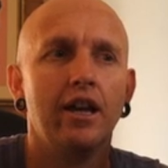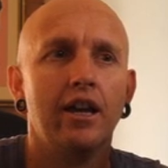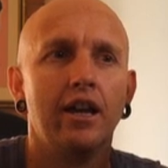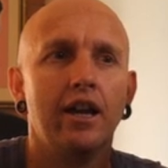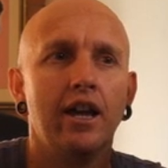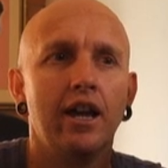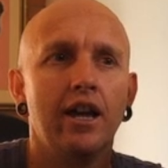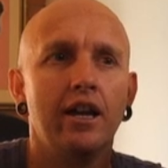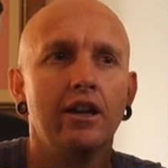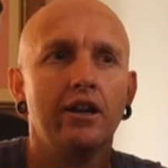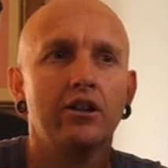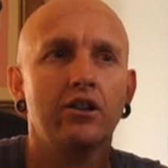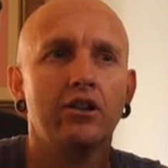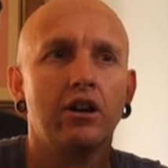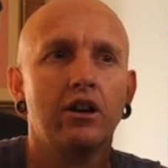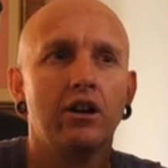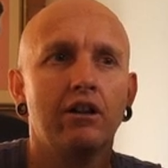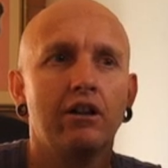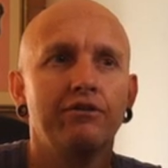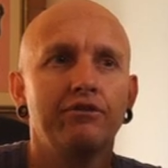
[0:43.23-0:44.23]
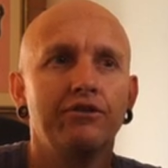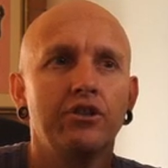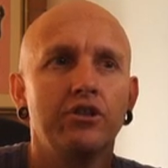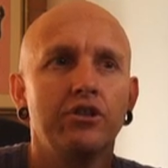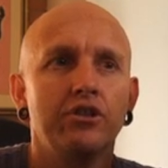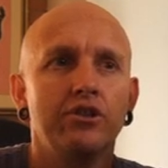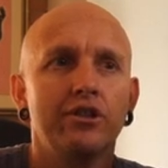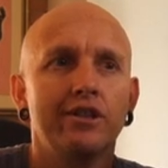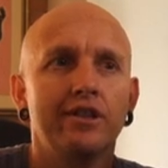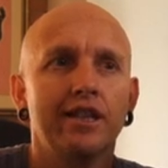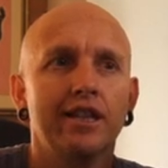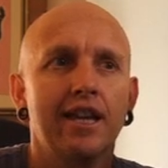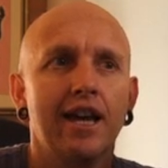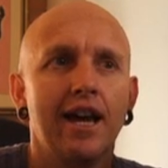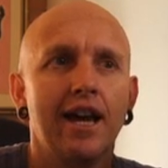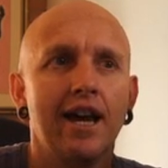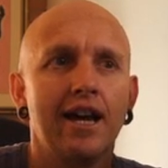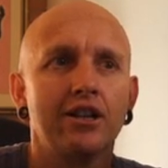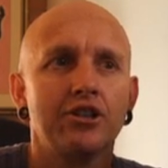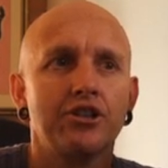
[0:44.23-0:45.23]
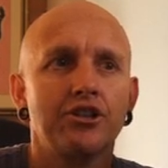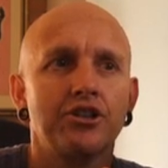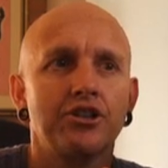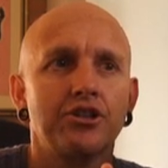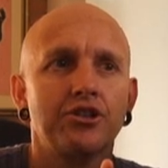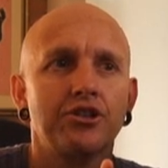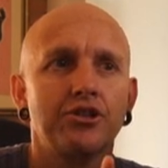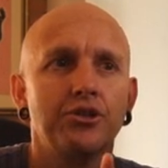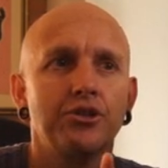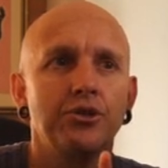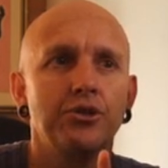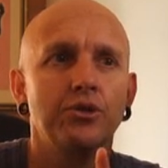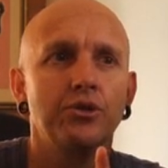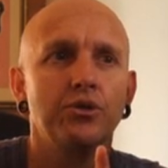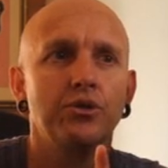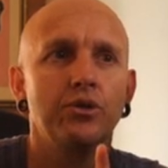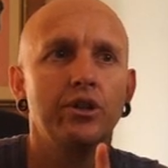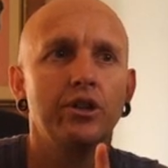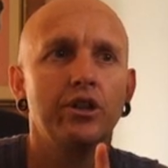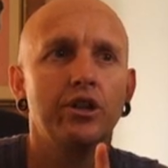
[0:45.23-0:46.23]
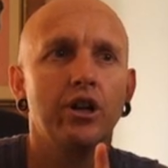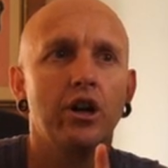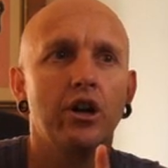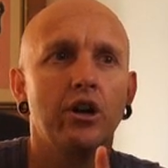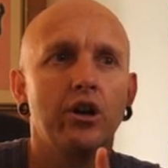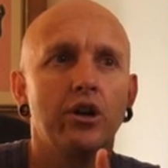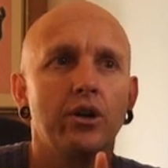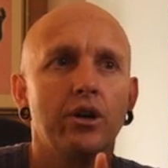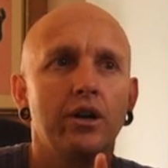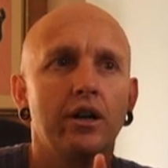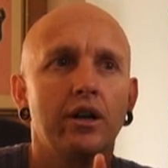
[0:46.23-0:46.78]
and I've used the cash to go